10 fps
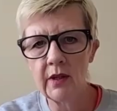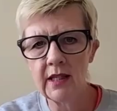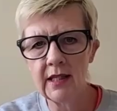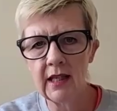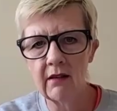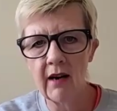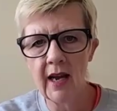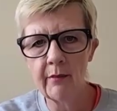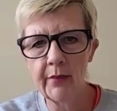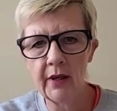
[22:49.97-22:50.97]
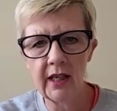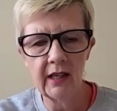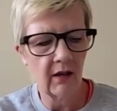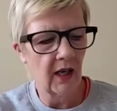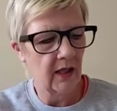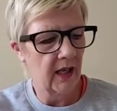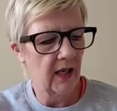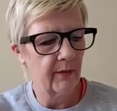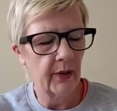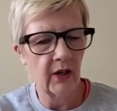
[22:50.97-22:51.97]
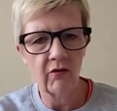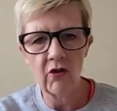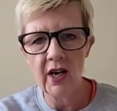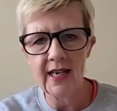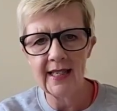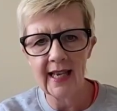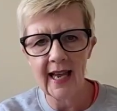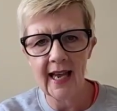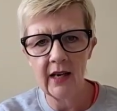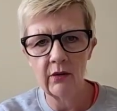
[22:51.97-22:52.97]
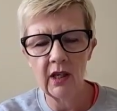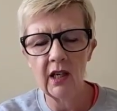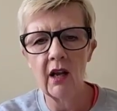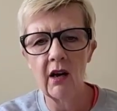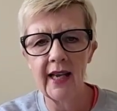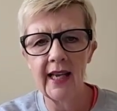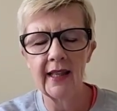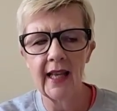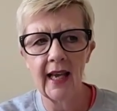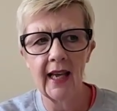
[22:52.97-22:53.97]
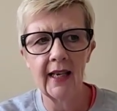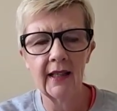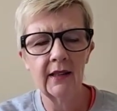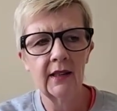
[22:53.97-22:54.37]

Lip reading: with a cigarette burning that had burnt right down, lying there,